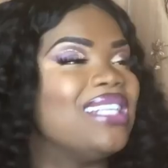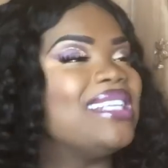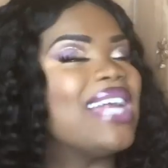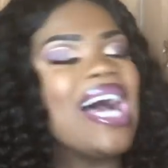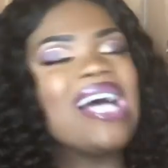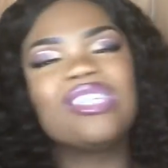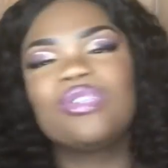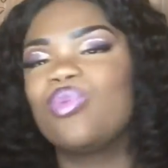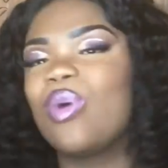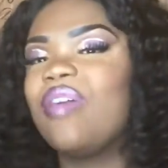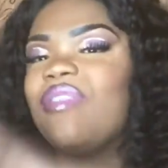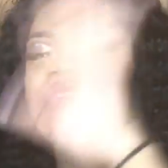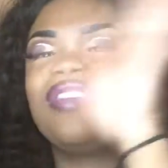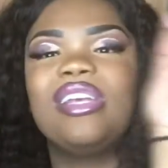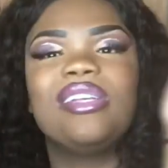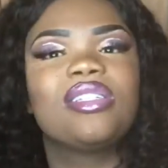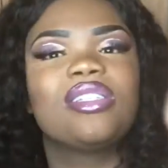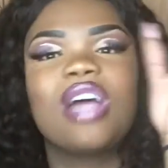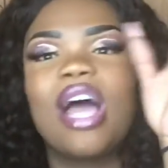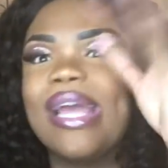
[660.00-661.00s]
That's when
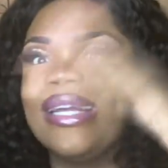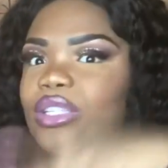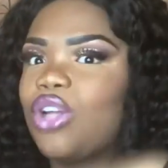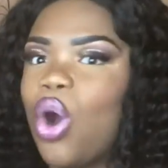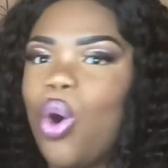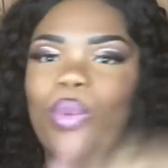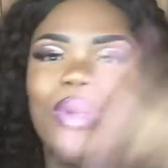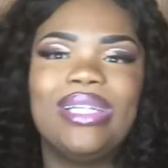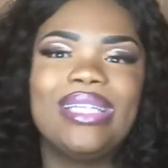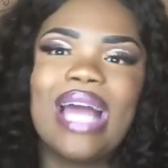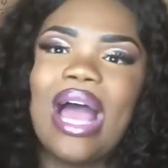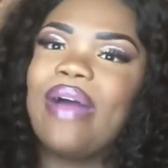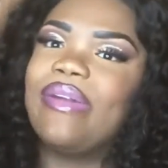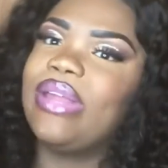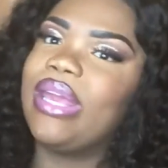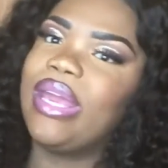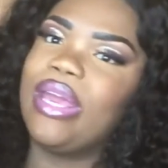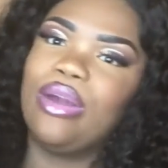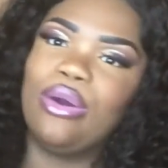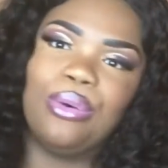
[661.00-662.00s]
things started going
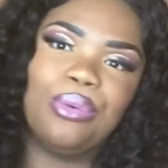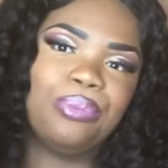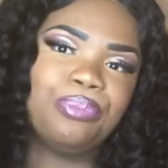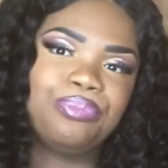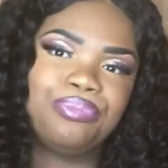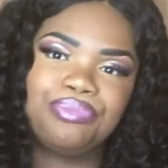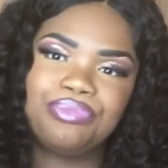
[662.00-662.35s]
downhill.